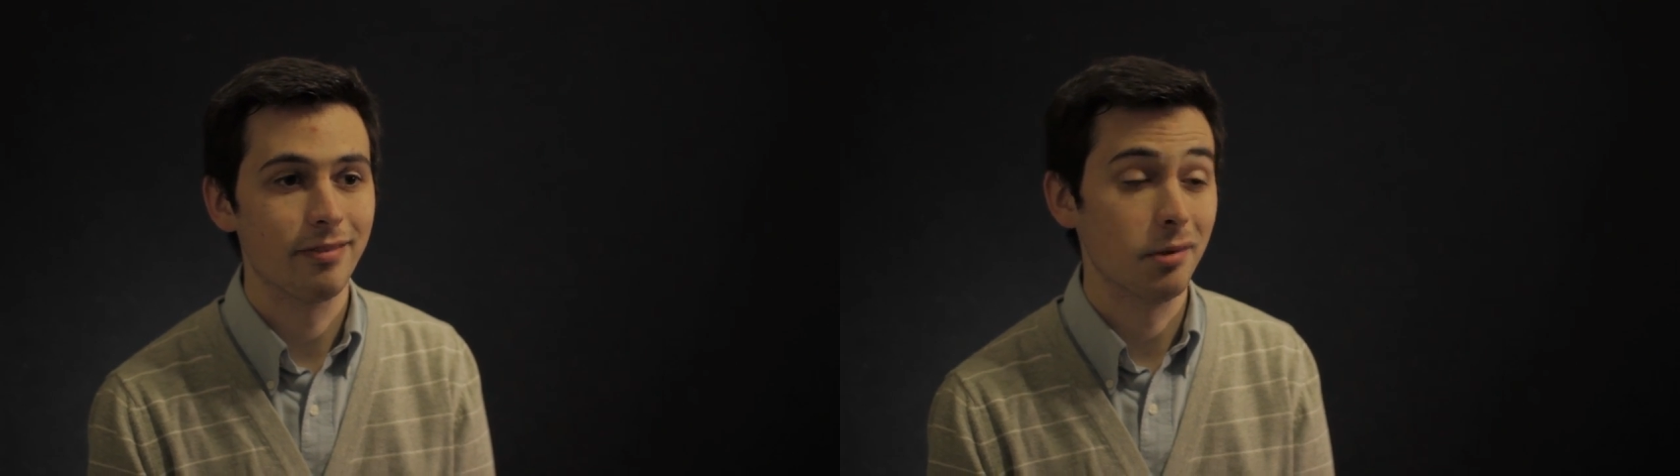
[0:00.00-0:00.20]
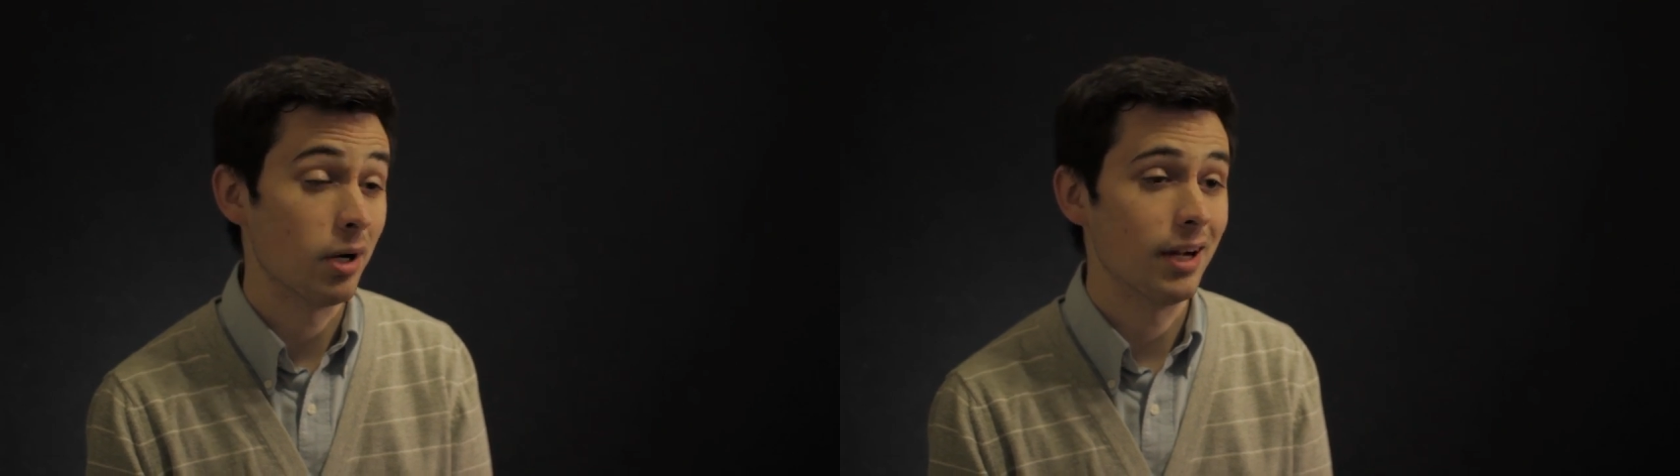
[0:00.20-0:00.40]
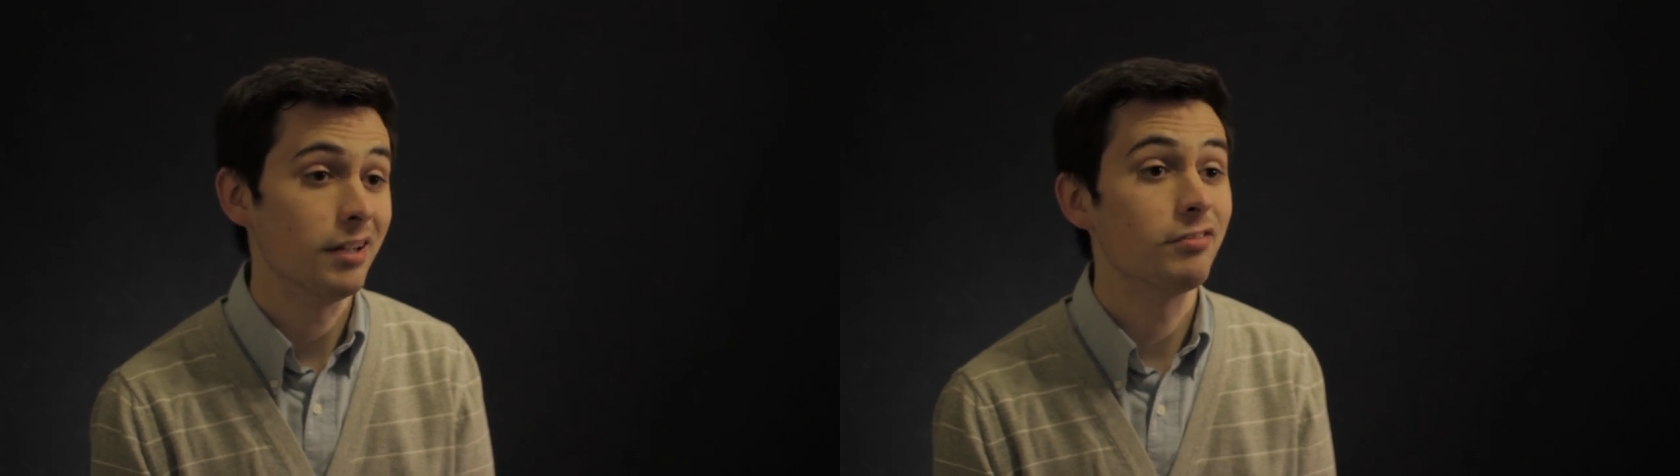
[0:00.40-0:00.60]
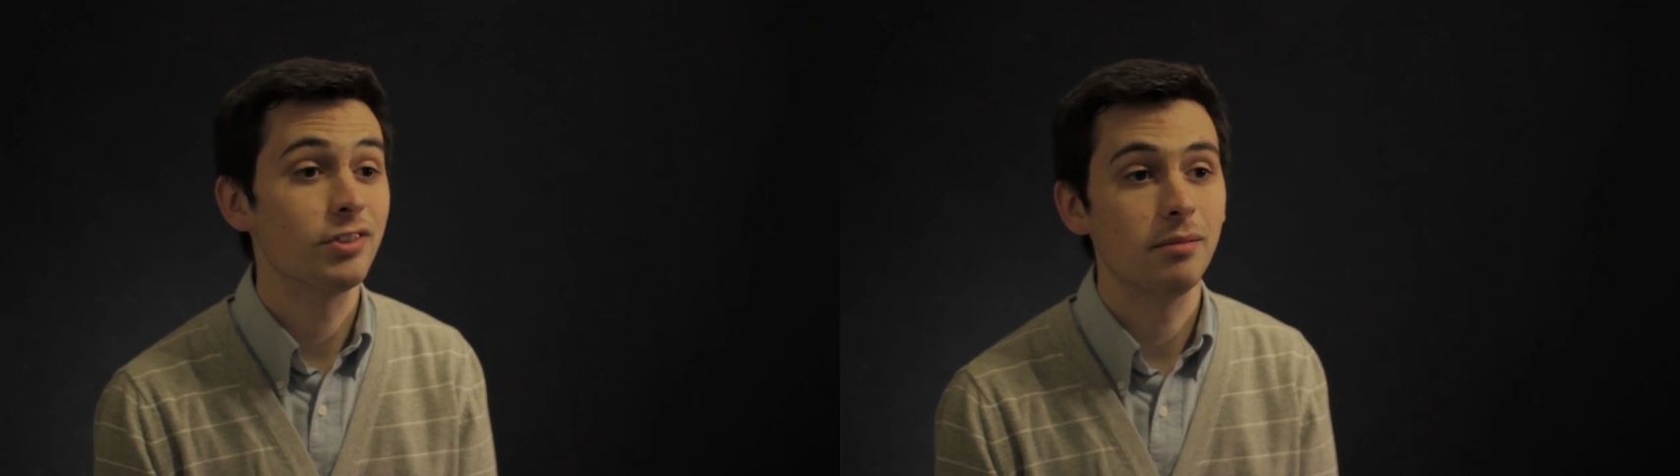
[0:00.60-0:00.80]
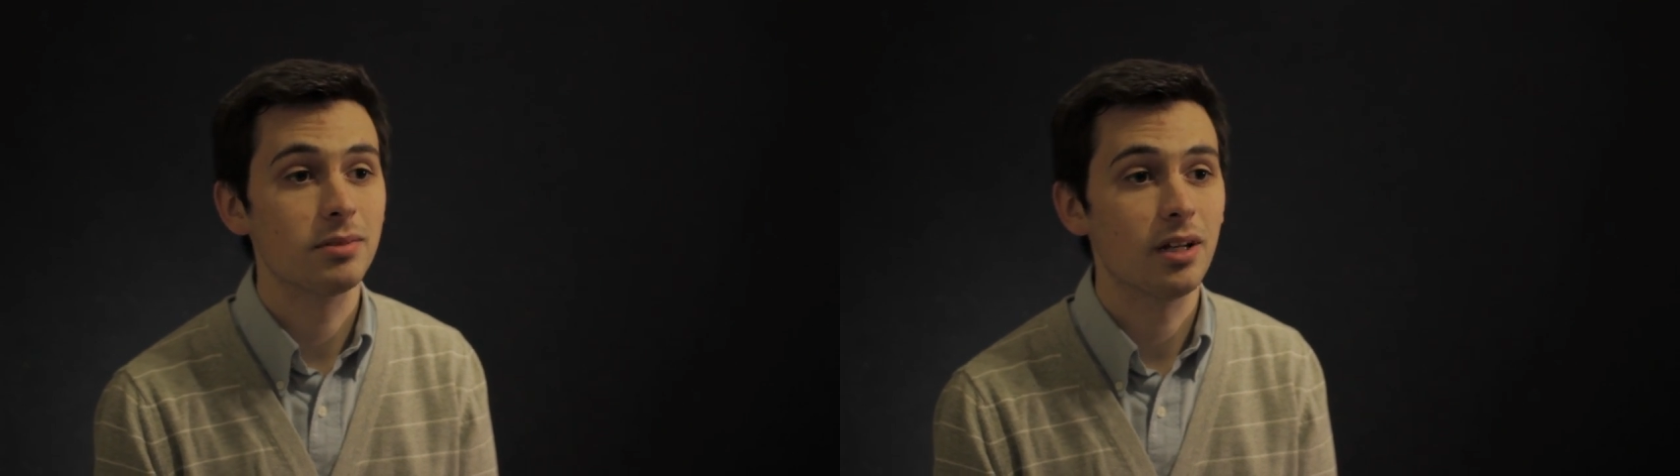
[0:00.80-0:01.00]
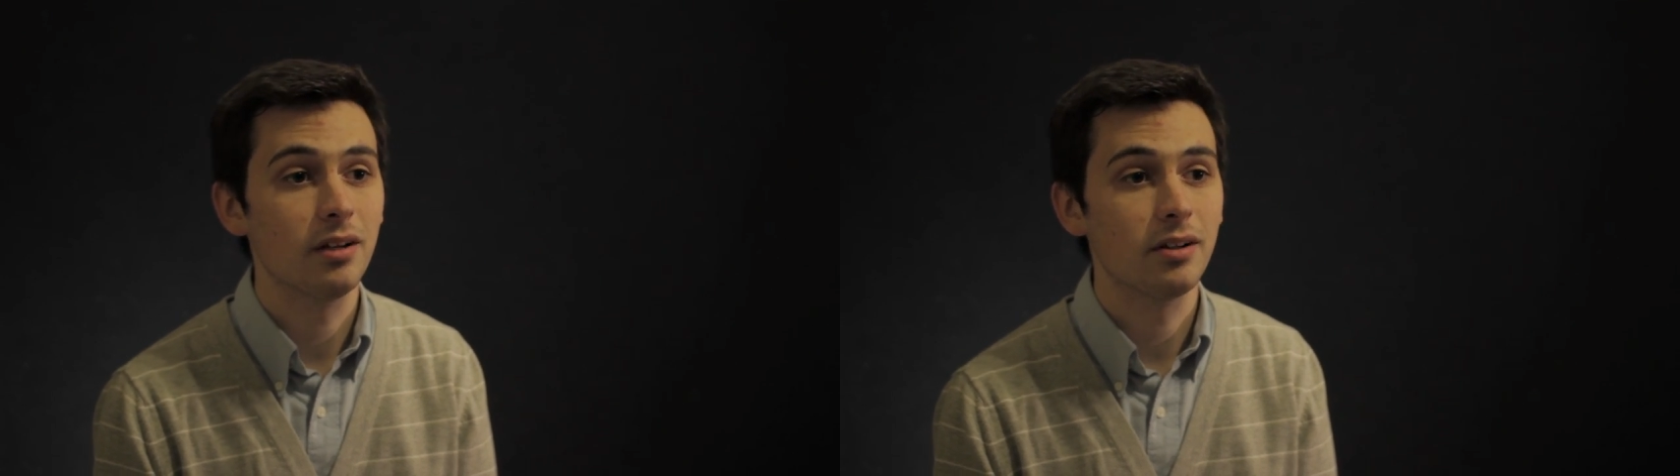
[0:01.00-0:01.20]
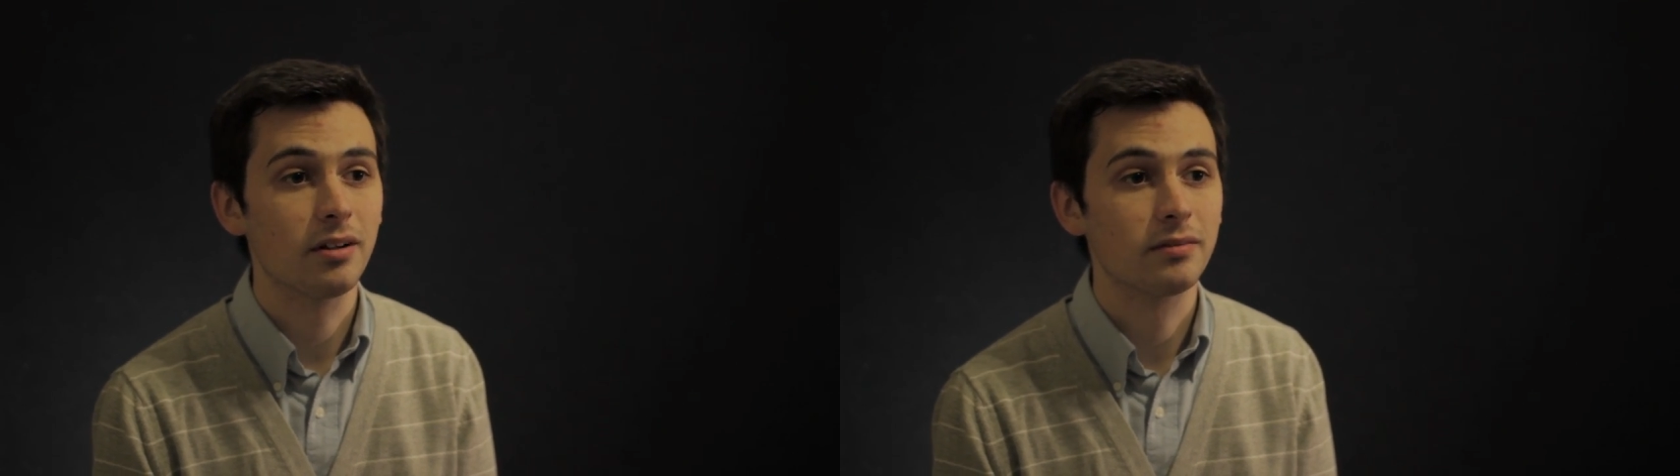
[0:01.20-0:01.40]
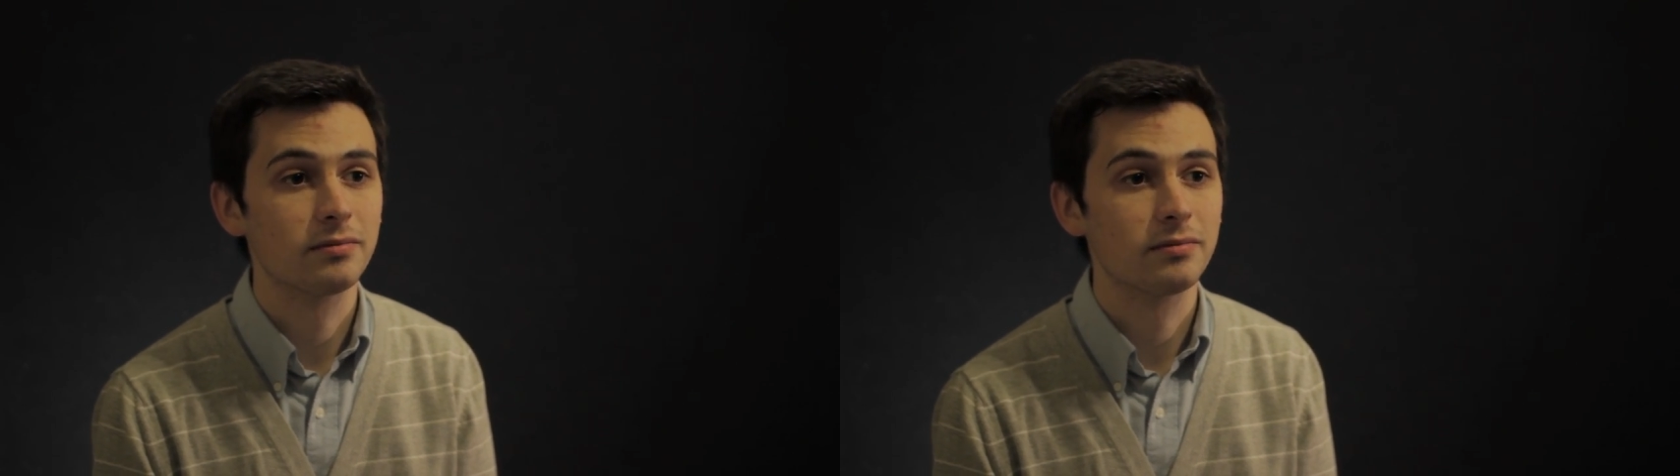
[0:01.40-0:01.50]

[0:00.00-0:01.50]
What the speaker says: the body of James Taylor.